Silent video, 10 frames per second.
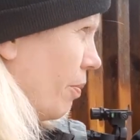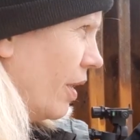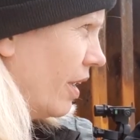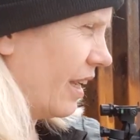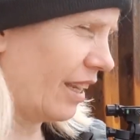
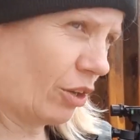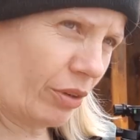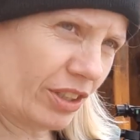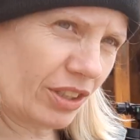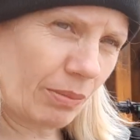By
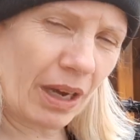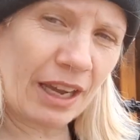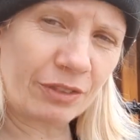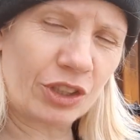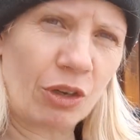increasing my
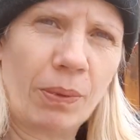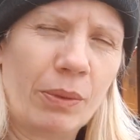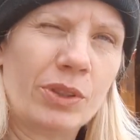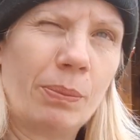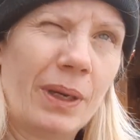f-stop,
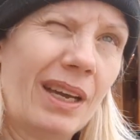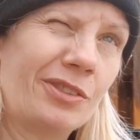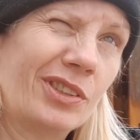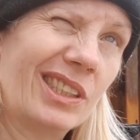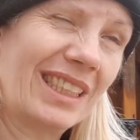I was up at
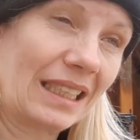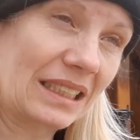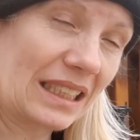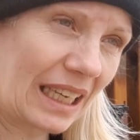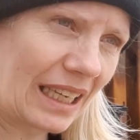
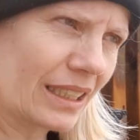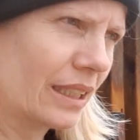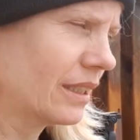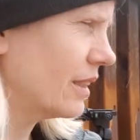f16,